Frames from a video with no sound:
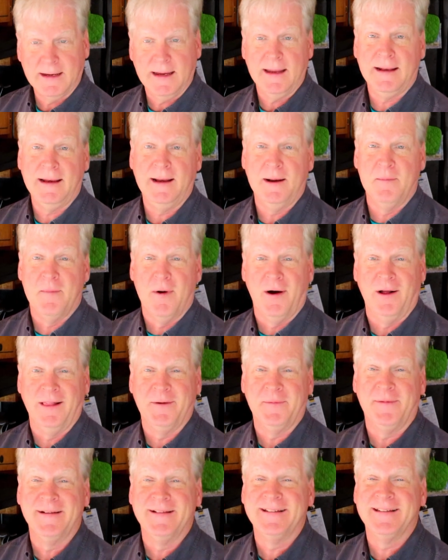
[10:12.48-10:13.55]
can't eat them all
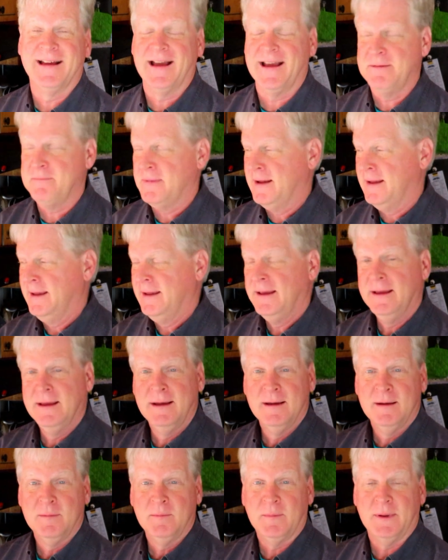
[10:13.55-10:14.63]
at one time,
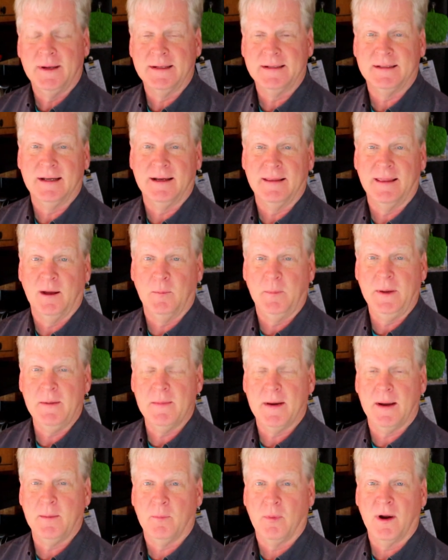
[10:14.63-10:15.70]
but they'll be
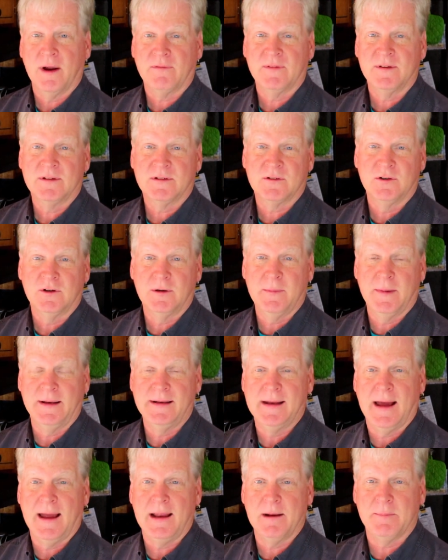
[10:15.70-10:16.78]
my breakfast during my
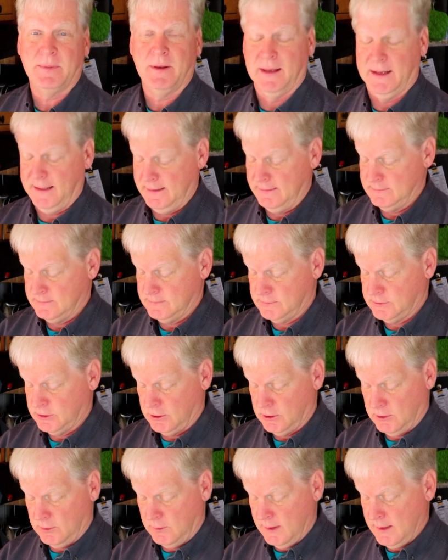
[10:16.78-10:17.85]
diet plan.
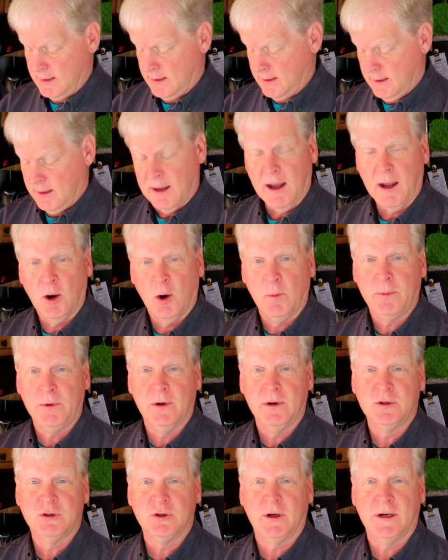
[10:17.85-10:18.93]
So I hope you
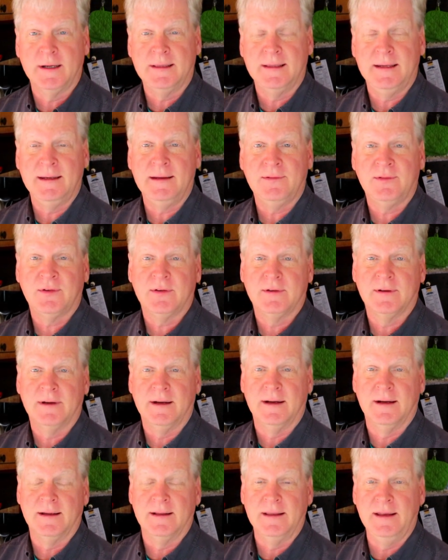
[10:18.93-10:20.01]
enjoyed these.
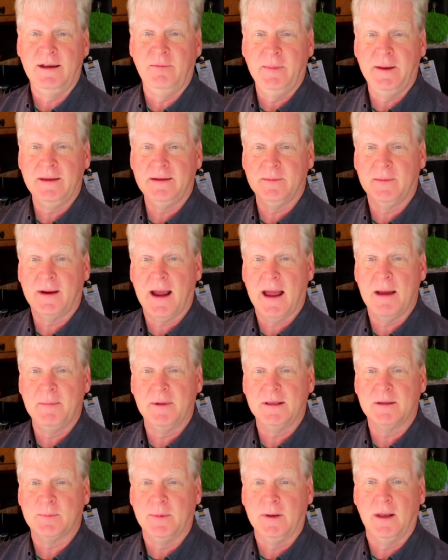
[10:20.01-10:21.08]
Leave me some
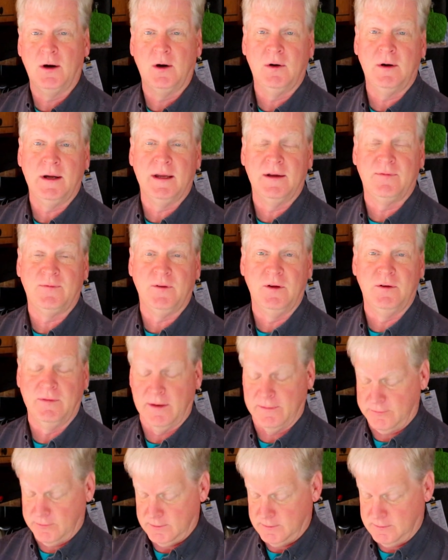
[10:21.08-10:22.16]
comments below if you've
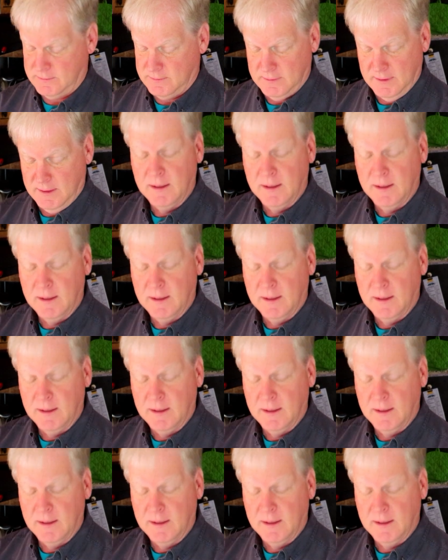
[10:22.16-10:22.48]
ever